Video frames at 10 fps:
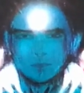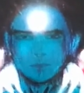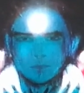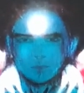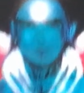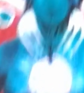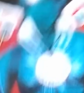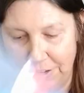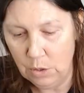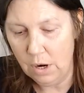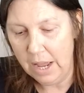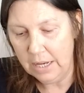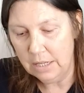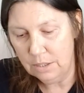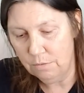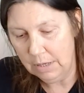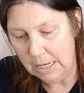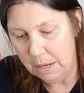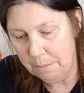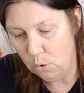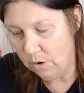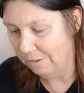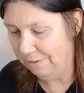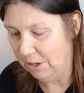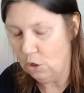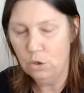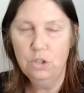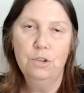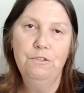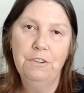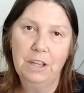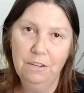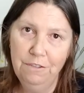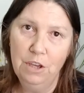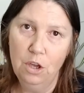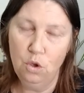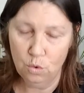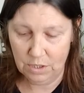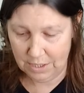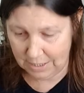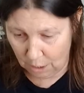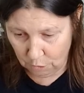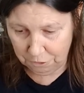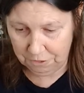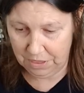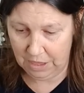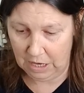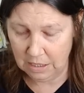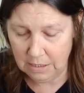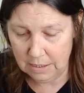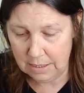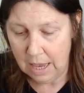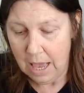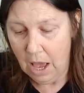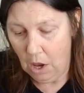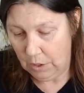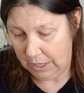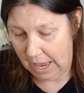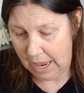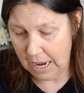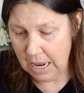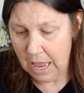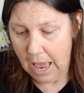so I feel like it's really important for you to forgive yourself for things, okay?